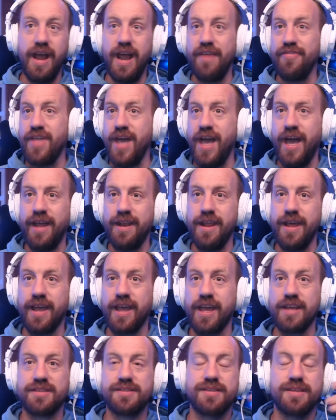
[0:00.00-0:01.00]
And then it
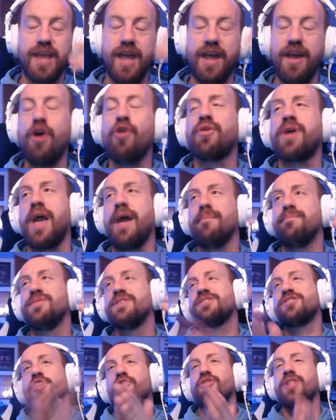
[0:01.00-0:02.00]
gets scared. Okay,
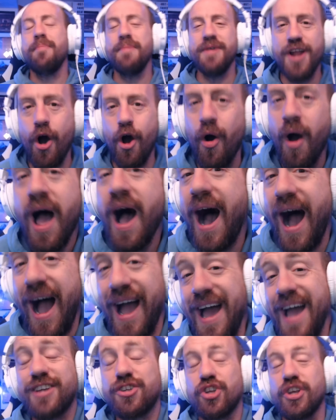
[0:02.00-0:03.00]
so let me know.
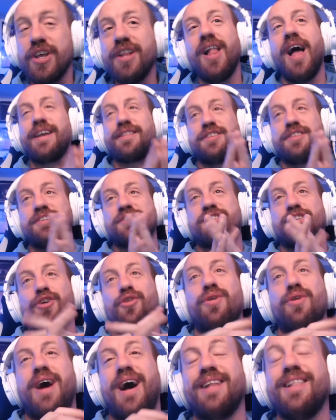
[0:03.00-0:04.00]
I actually like this,
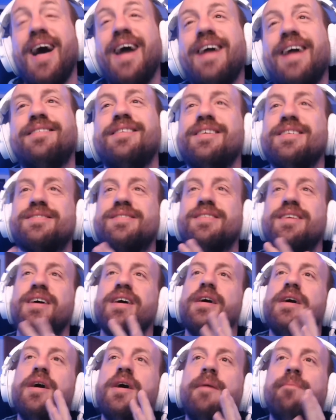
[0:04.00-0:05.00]
dude. I like this.
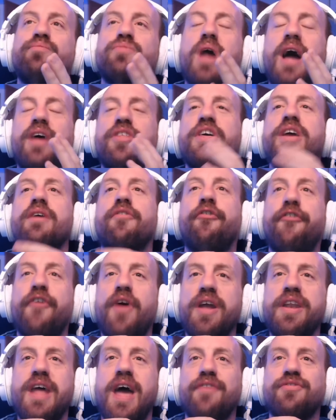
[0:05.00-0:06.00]
I think
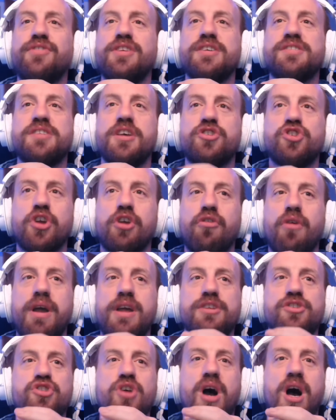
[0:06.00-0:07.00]
FuhNaff does such a
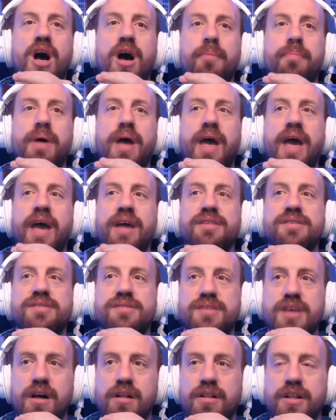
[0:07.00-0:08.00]
great job at
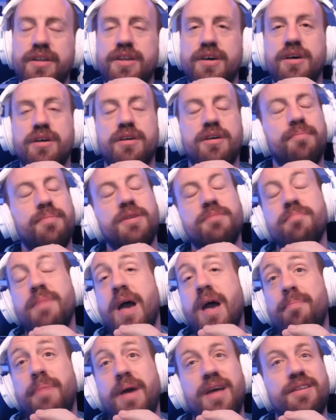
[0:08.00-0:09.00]
selling. I mean,
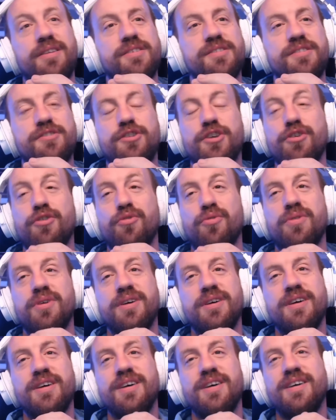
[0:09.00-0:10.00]
MatPat does too.
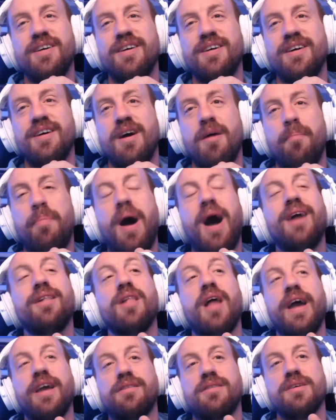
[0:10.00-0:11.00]
But I
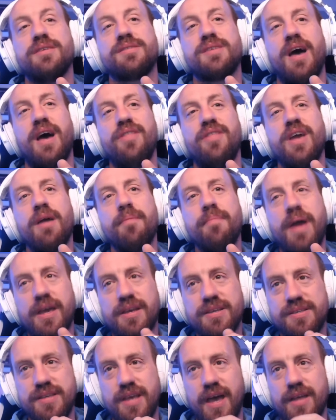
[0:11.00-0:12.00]
like this. I think it
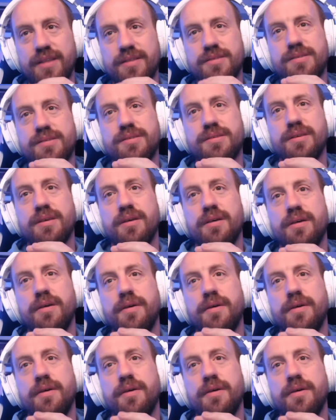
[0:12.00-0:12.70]
makes sense.